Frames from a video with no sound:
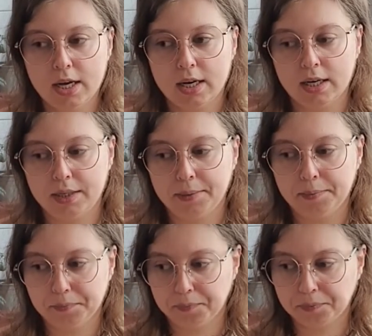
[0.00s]

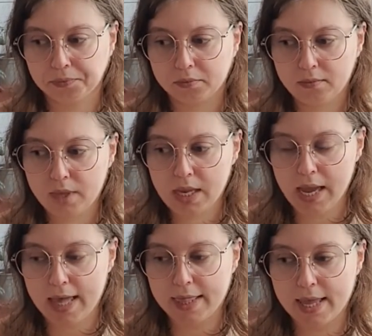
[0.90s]

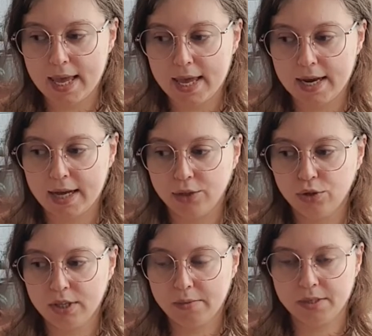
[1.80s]
And then I do
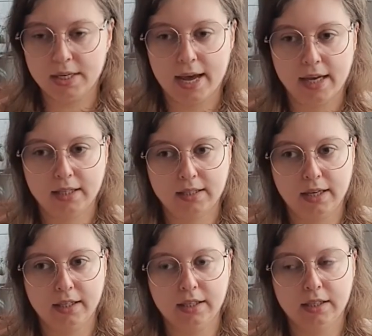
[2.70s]
some snacks.
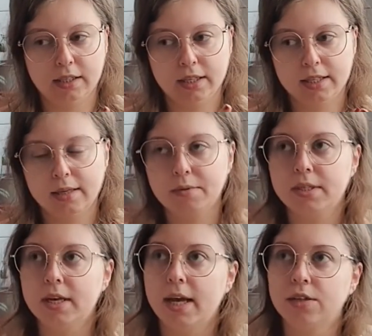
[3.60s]
I get some
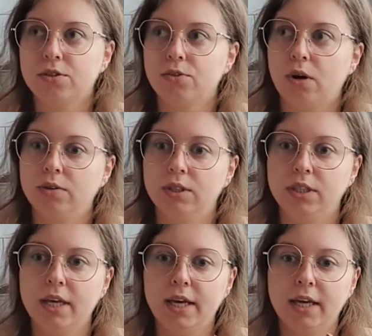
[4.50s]
snacks throughout the
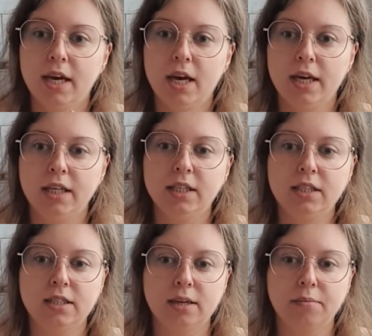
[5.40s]
day, either
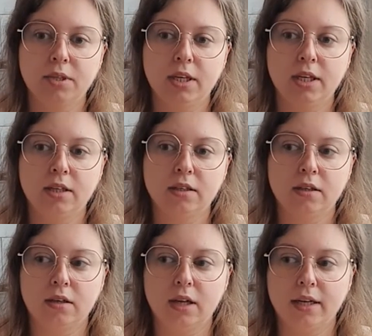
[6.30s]
something
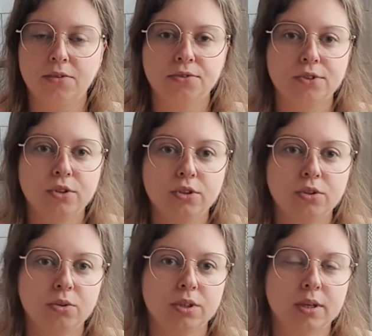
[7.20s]
like a
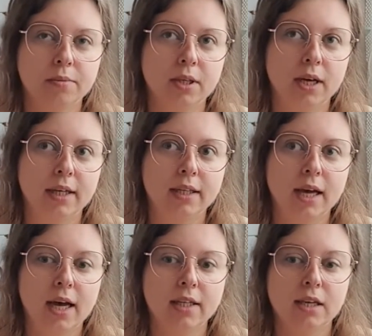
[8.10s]
fruit or something like
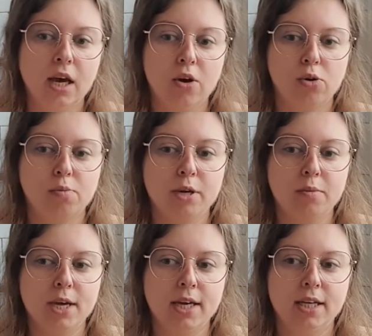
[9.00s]
that, or
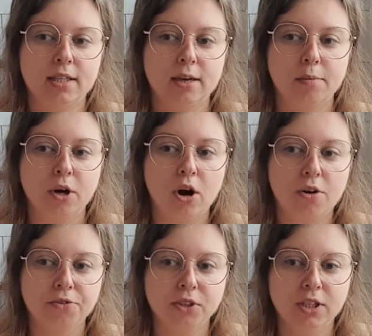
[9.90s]
maybe I get some
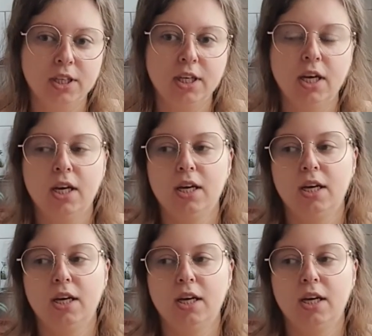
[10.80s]
coffee